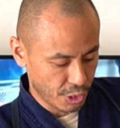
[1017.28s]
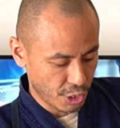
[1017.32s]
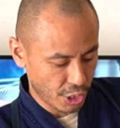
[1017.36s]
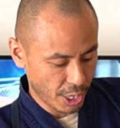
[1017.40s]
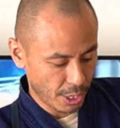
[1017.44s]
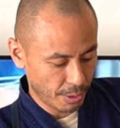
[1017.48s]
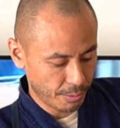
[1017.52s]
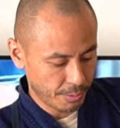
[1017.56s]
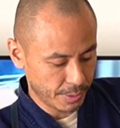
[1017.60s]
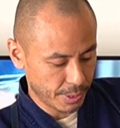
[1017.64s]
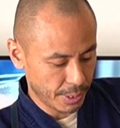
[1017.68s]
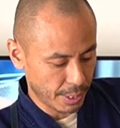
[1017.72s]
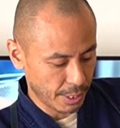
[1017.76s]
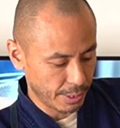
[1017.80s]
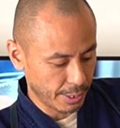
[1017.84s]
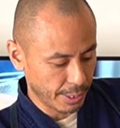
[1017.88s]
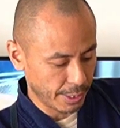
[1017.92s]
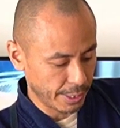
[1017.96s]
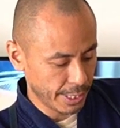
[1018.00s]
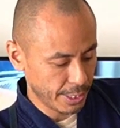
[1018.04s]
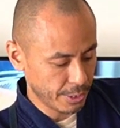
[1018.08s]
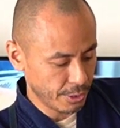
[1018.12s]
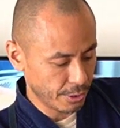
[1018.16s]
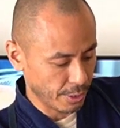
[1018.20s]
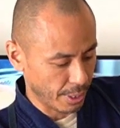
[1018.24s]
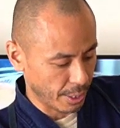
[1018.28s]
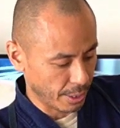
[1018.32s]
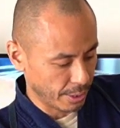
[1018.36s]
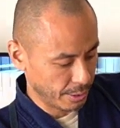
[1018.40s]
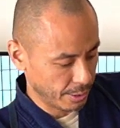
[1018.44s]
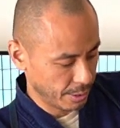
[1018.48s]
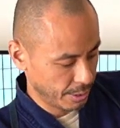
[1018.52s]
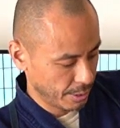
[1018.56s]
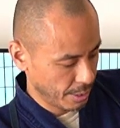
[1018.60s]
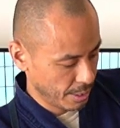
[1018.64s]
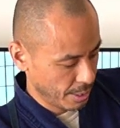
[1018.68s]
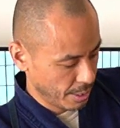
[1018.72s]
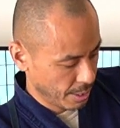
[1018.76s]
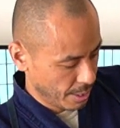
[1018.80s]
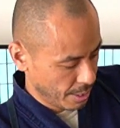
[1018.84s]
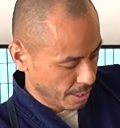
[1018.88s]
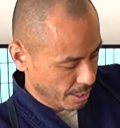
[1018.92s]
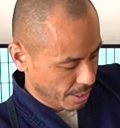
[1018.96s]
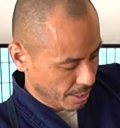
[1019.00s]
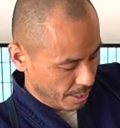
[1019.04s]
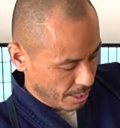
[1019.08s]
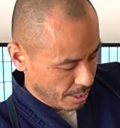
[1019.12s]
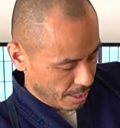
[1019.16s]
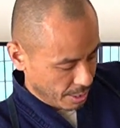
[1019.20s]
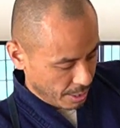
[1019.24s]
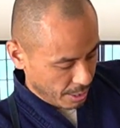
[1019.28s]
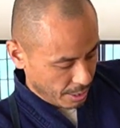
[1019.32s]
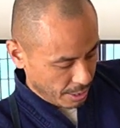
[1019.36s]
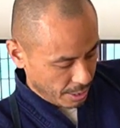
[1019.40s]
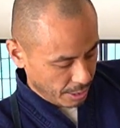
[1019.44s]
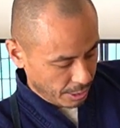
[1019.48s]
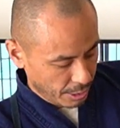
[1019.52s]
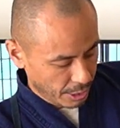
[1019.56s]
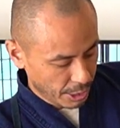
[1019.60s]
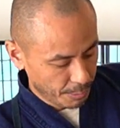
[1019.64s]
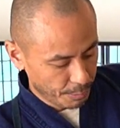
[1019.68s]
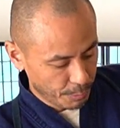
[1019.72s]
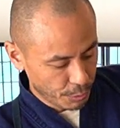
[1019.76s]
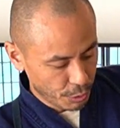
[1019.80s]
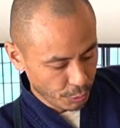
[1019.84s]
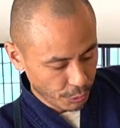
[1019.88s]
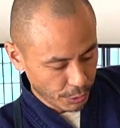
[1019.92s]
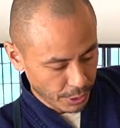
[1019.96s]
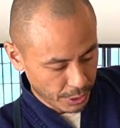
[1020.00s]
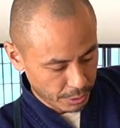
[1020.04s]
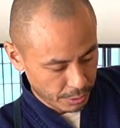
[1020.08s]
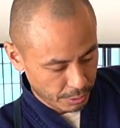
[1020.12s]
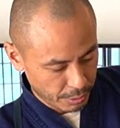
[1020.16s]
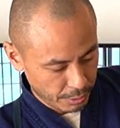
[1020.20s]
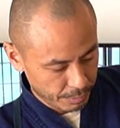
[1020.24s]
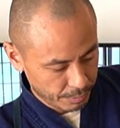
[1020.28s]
chefs and the restaurant. Keep doing.